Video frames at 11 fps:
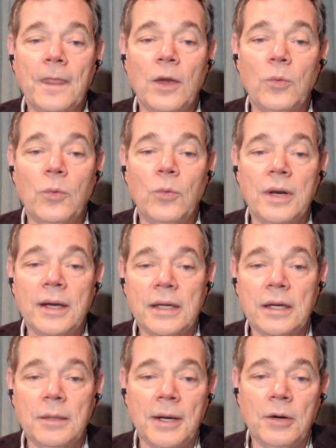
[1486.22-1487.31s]
when I
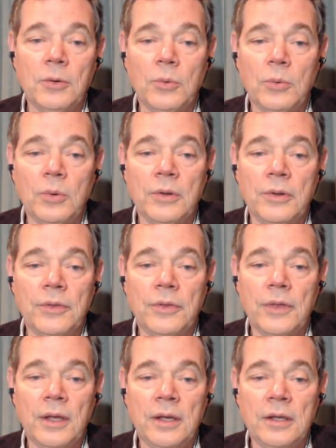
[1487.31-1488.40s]
come out with
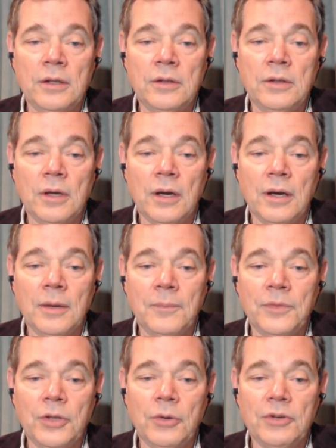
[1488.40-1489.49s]
a
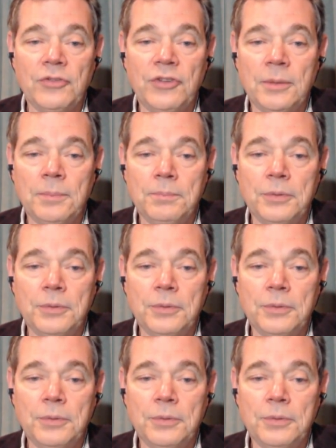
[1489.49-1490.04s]
UHD